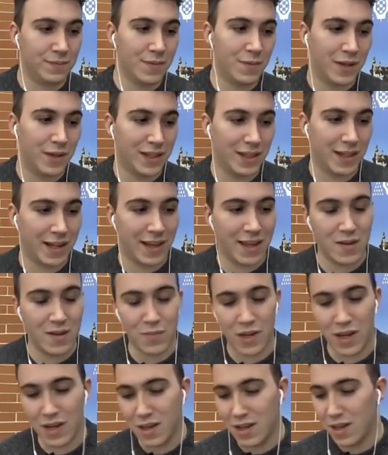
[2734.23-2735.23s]
But
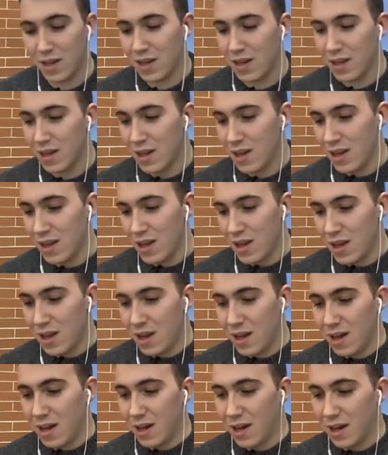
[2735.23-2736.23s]
academia
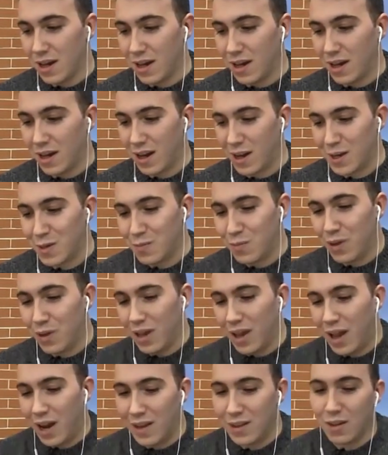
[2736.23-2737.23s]
has
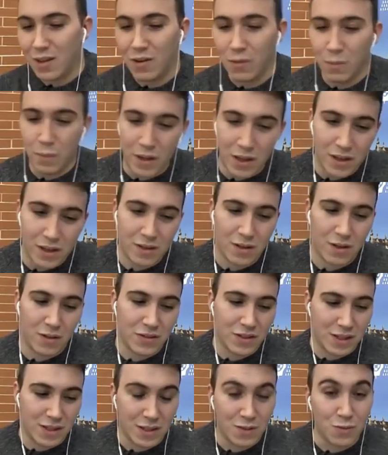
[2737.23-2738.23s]
been a little bit
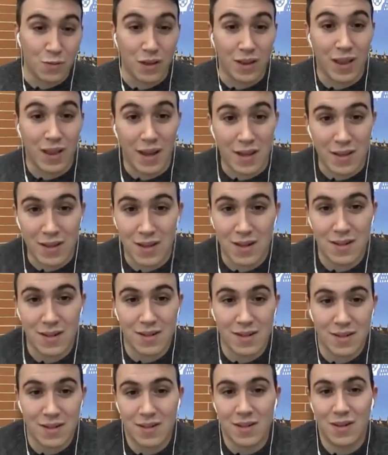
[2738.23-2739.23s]
obsessed with LiDAR.
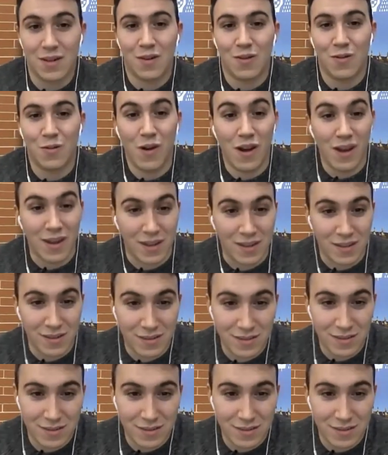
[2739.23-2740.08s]
Why?